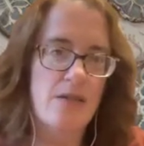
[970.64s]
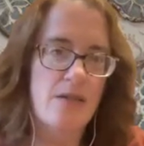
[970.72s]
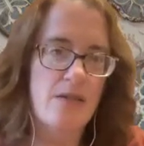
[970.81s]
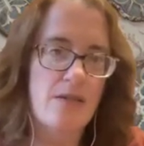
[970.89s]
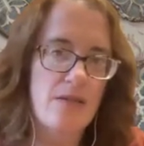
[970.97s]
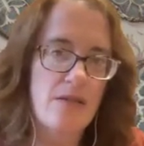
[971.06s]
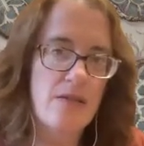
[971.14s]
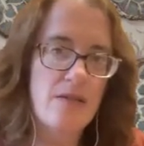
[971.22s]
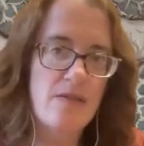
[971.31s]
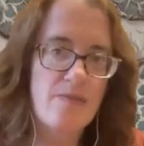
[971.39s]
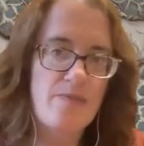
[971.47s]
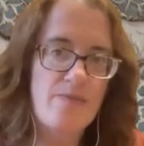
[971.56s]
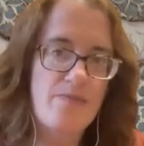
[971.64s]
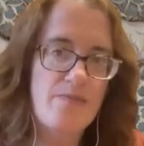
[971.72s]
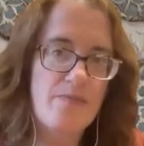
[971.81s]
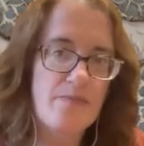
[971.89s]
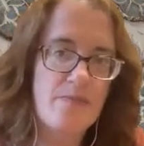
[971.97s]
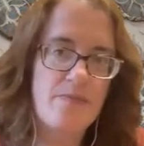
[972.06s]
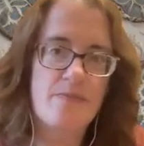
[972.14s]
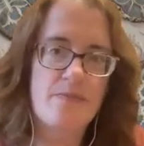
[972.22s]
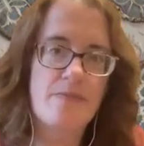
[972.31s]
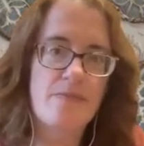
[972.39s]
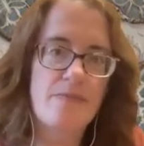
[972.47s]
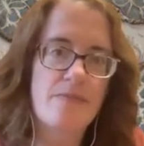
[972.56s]

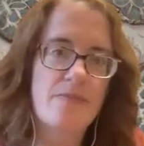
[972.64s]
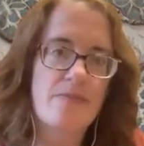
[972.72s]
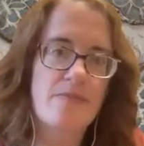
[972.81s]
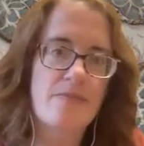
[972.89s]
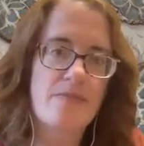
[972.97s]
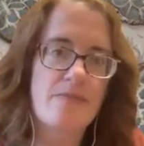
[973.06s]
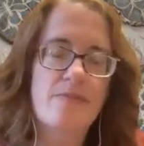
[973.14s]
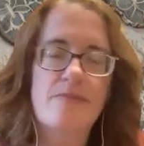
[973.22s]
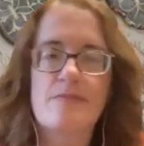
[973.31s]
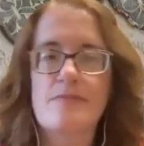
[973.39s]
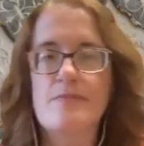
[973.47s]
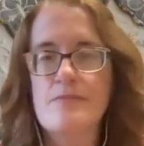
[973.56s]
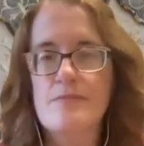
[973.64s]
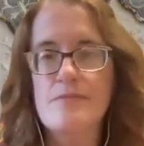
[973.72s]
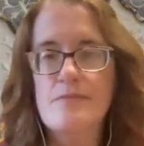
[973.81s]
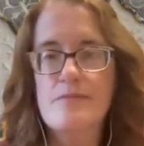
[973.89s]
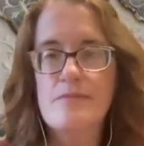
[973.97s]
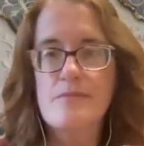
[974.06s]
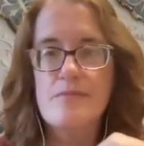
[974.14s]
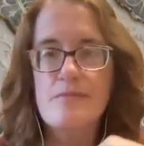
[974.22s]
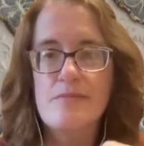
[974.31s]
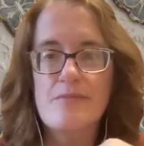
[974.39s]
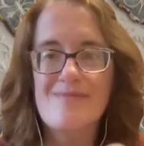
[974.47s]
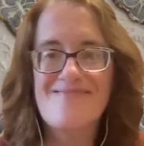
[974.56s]

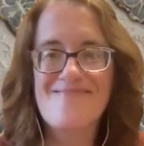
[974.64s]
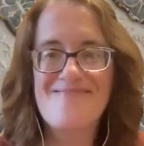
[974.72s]
This person isn't speaking.